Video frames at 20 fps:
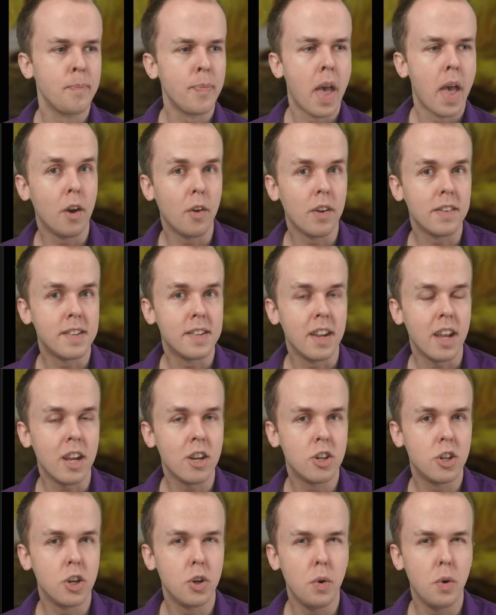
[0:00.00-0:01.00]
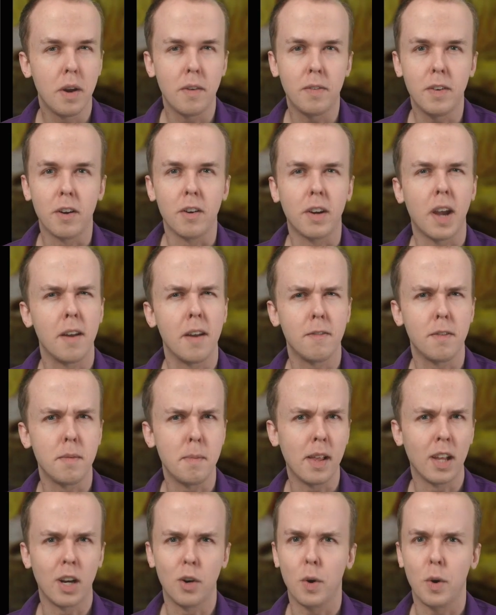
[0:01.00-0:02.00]
You might notice an issue if you're kind of
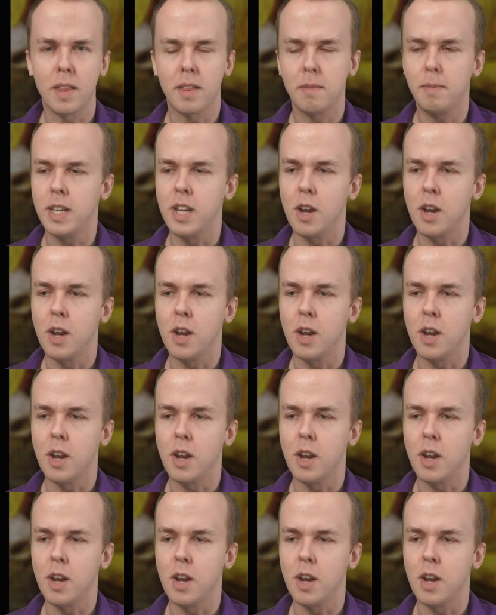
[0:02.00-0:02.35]
familiar with,